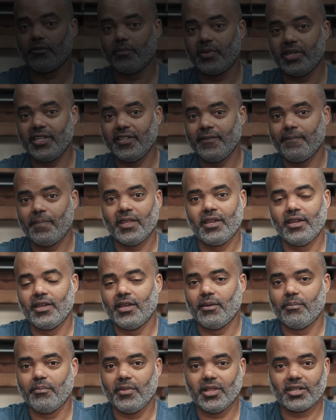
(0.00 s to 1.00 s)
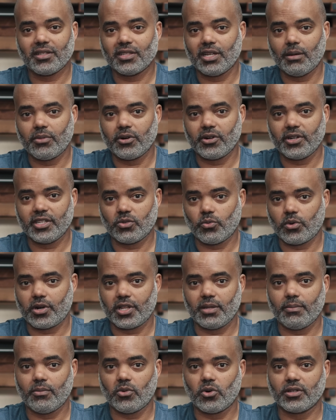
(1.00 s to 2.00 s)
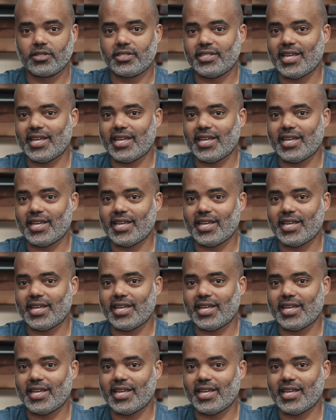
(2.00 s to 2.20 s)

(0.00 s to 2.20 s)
for me, milling lumber is one of the more